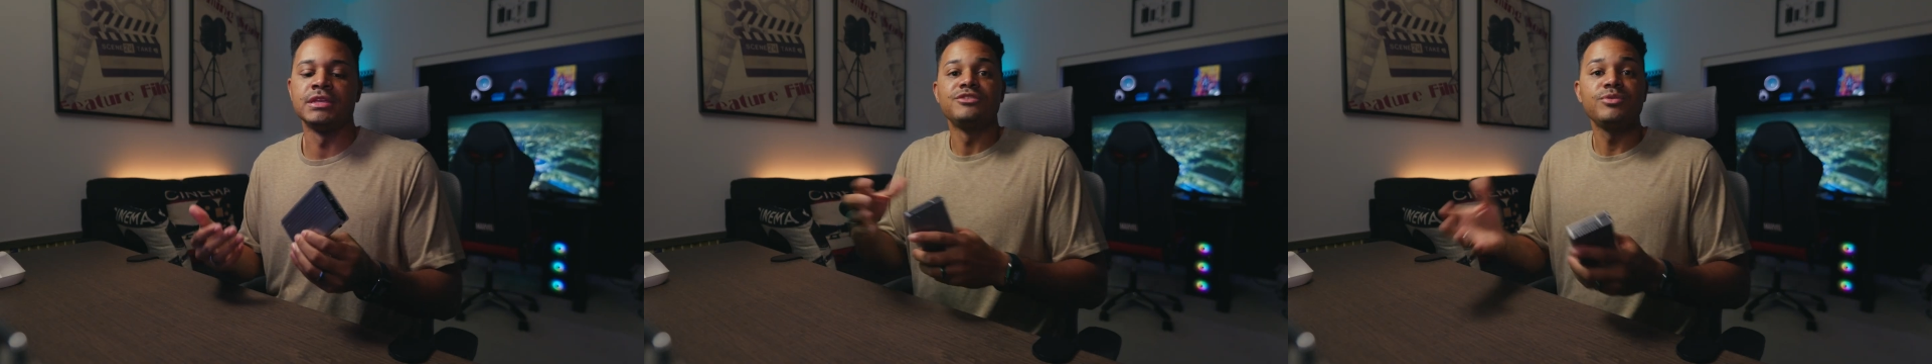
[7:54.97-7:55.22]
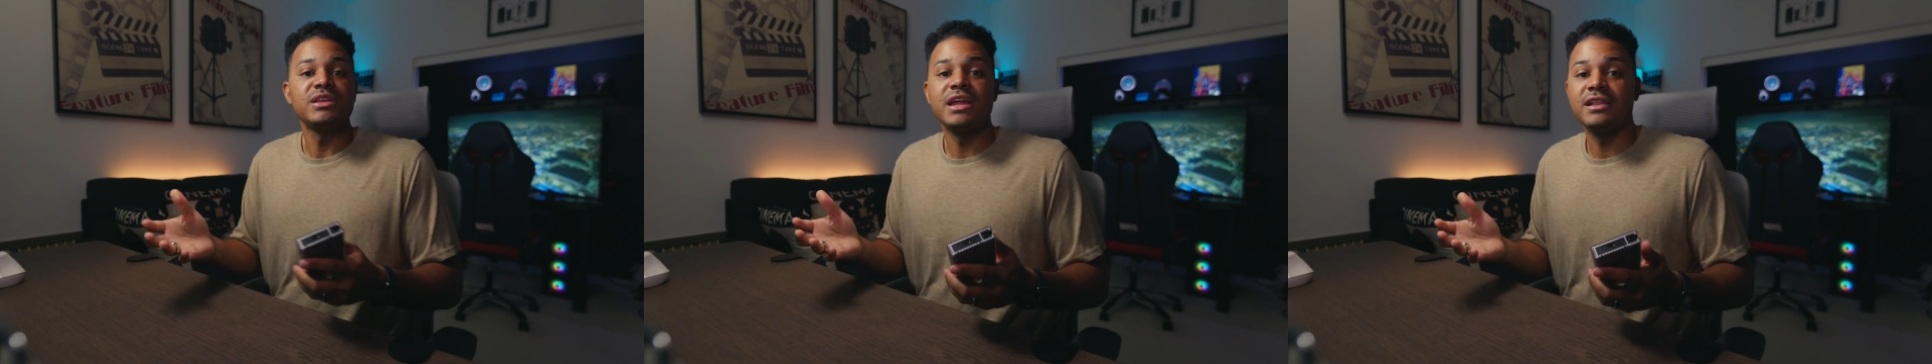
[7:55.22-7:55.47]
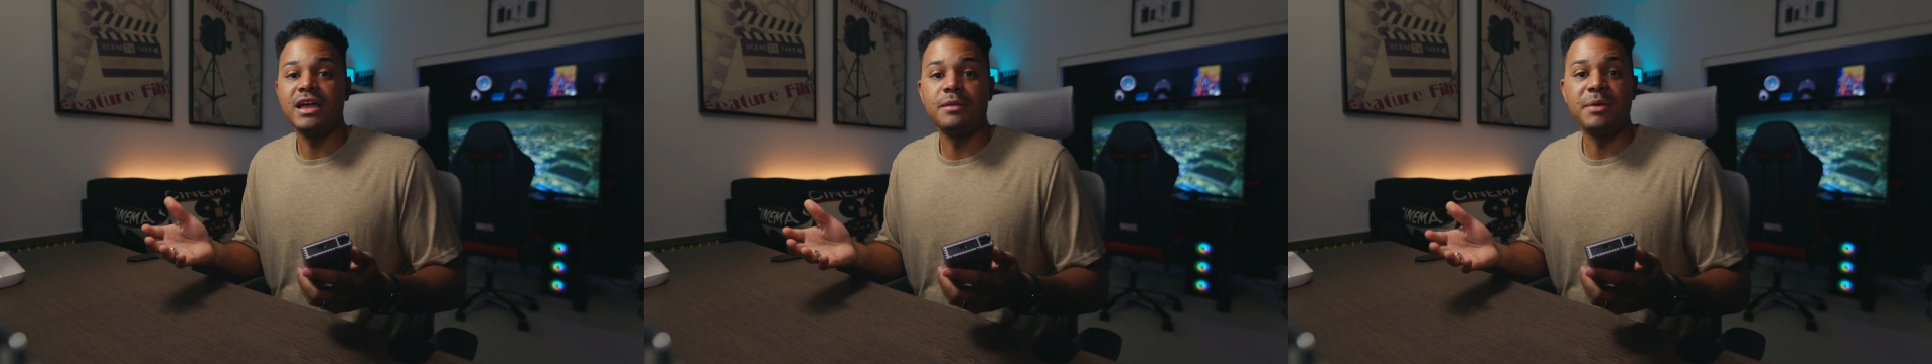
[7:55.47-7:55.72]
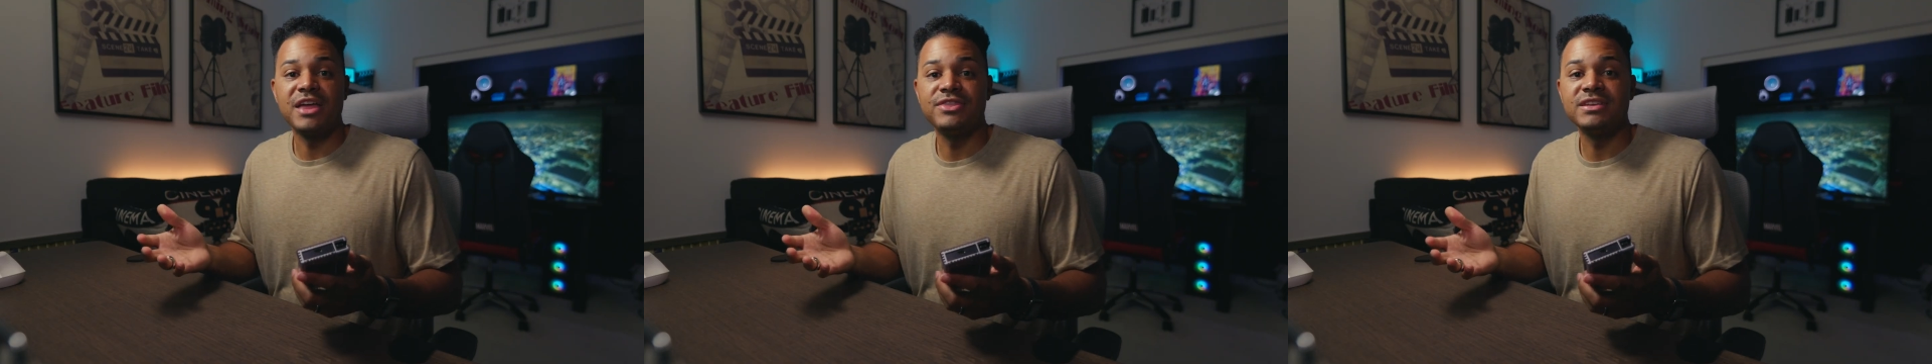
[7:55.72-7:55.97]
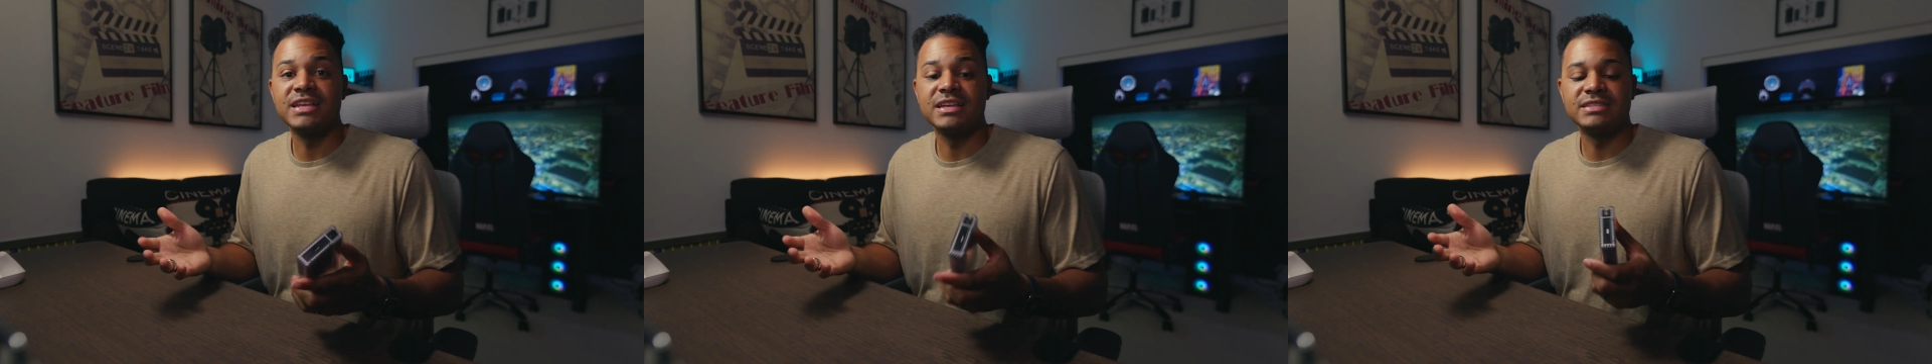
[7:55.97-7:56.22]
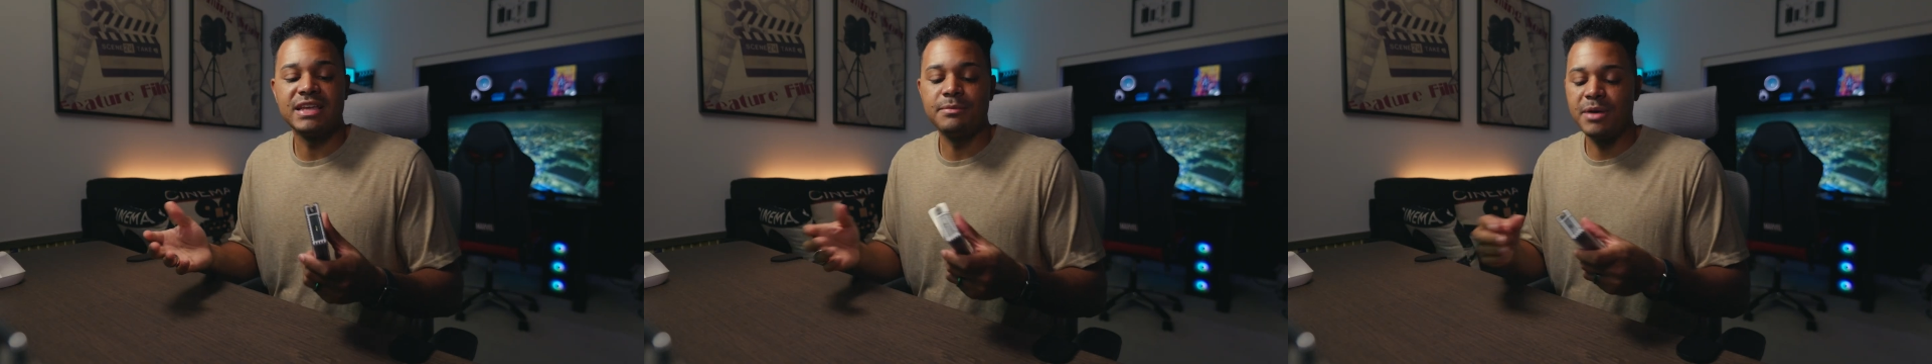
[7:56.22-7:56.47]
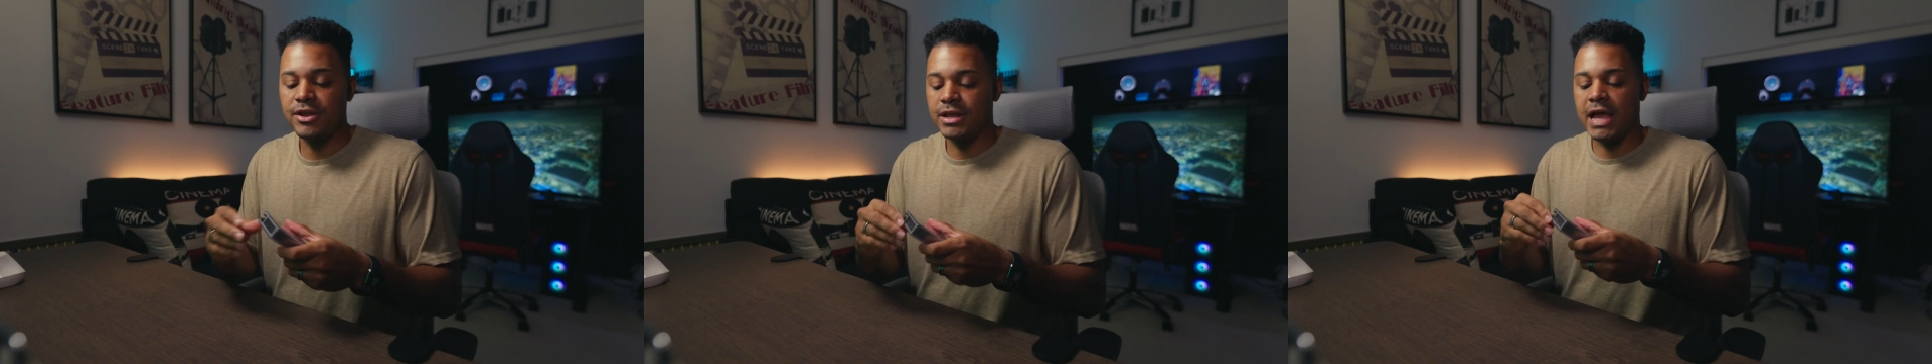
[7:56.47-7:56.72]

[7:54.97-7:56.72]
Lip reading: There's really not a lot of bad things I can say about it.